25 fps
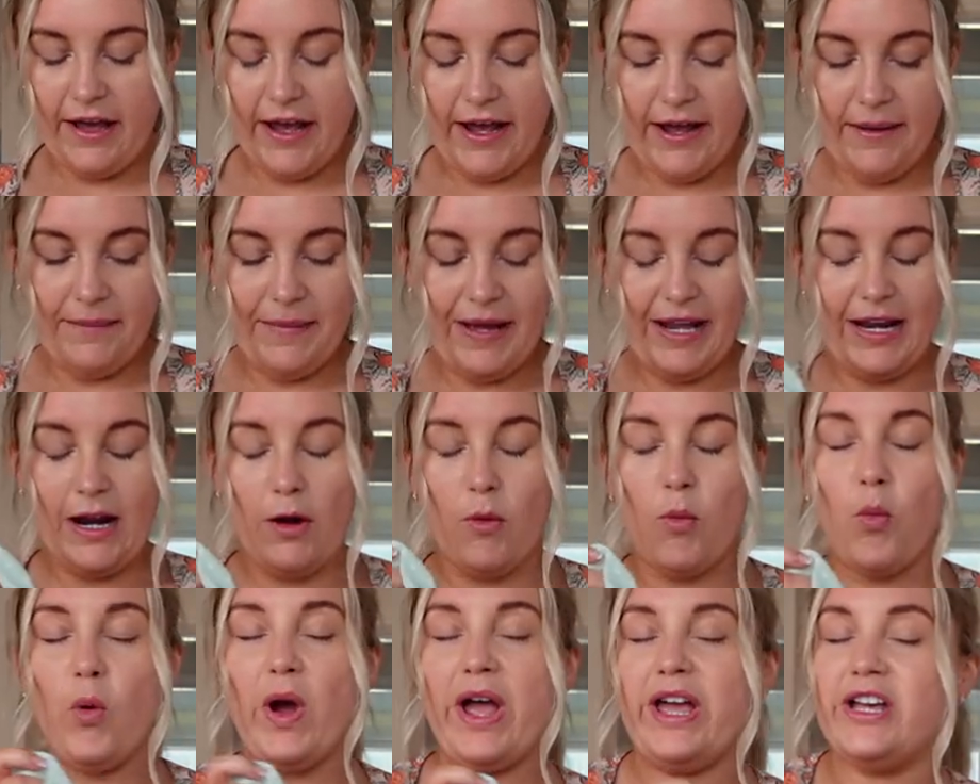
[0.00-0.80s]
And
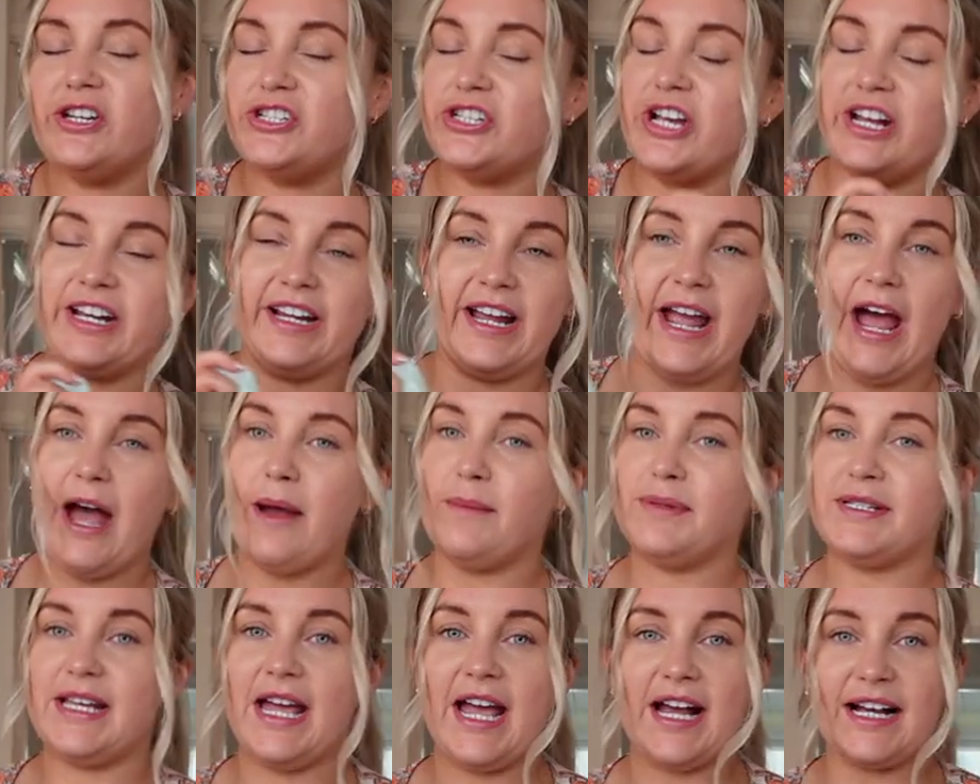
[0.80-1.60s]
I wish I'd have
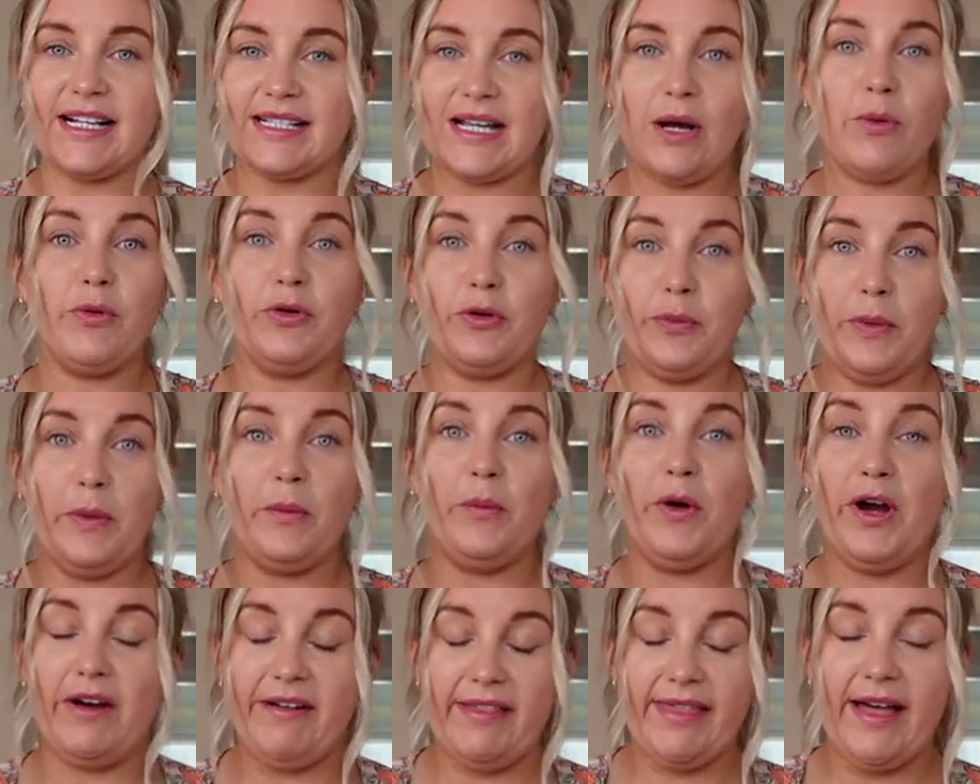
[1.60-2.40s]
kept it, because I would have
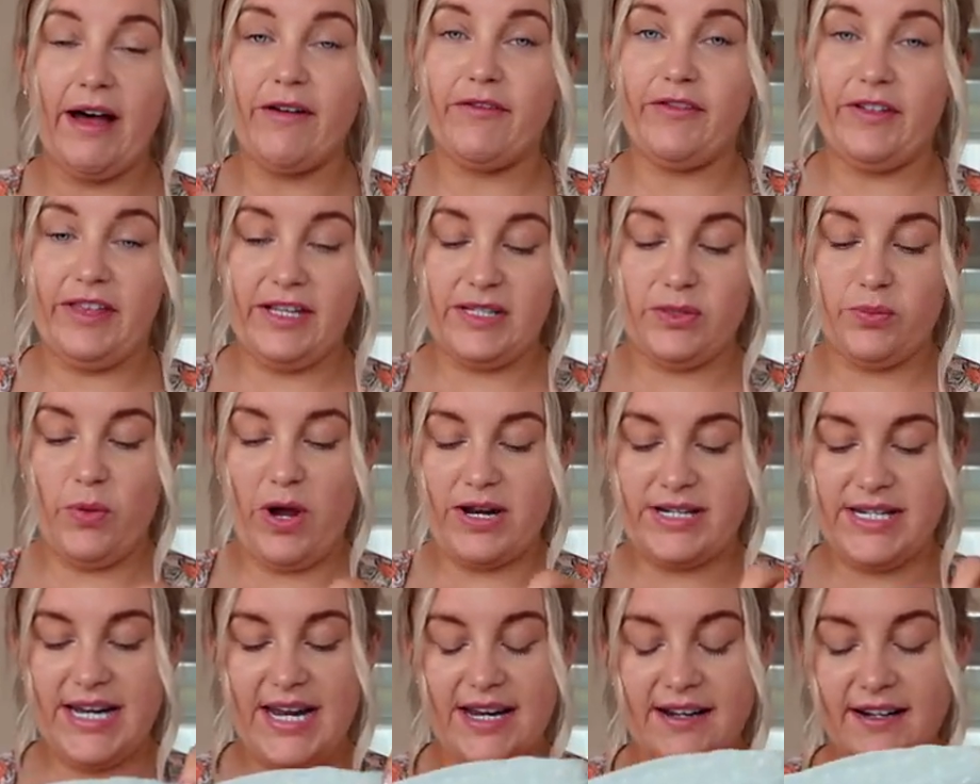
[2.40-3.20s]
been wearing that for this
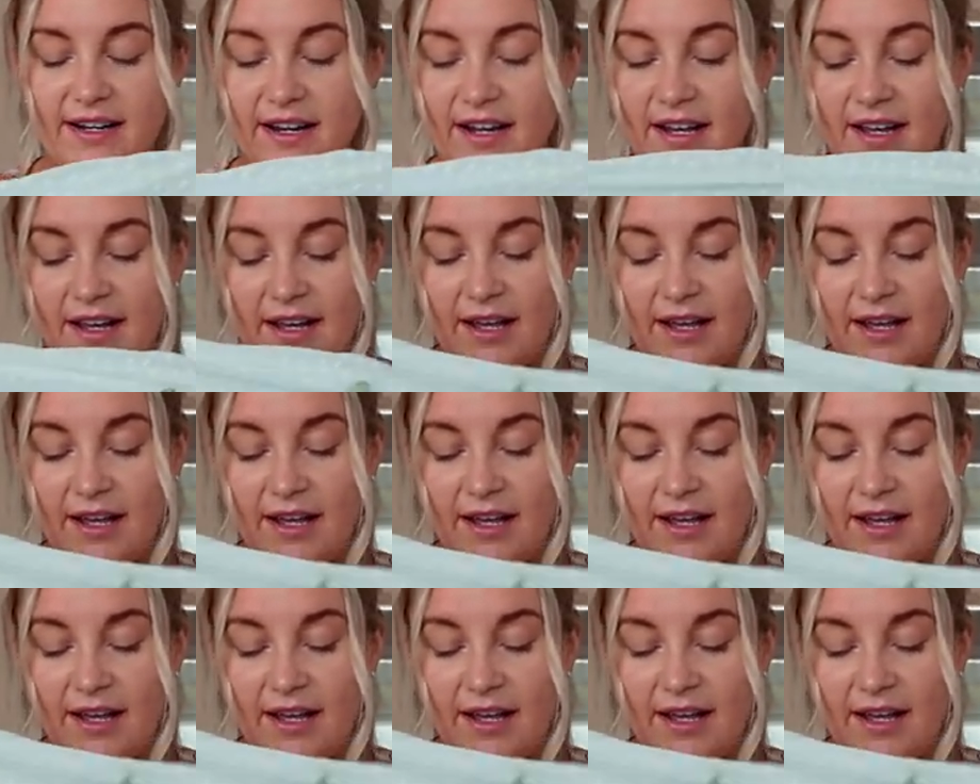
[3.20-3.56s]
wedding.